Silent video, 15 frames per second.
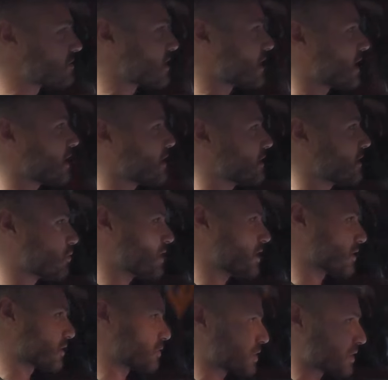today. We
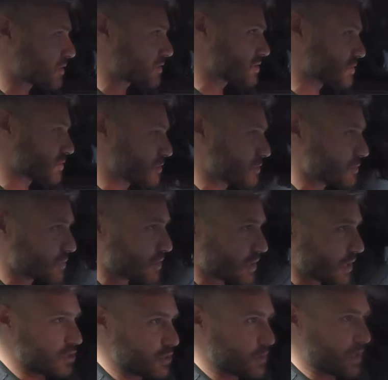are going to
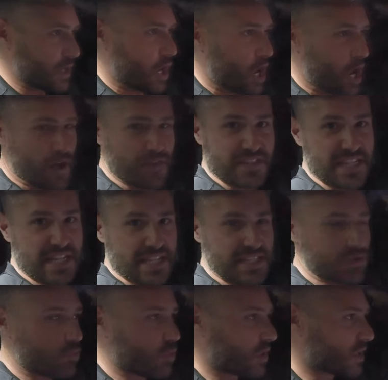do an
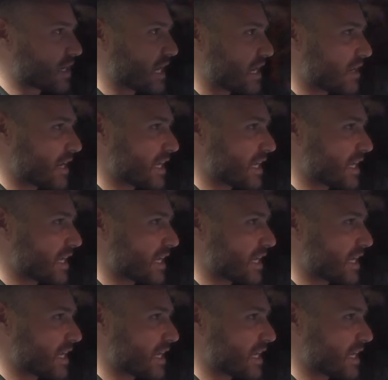off-season workout.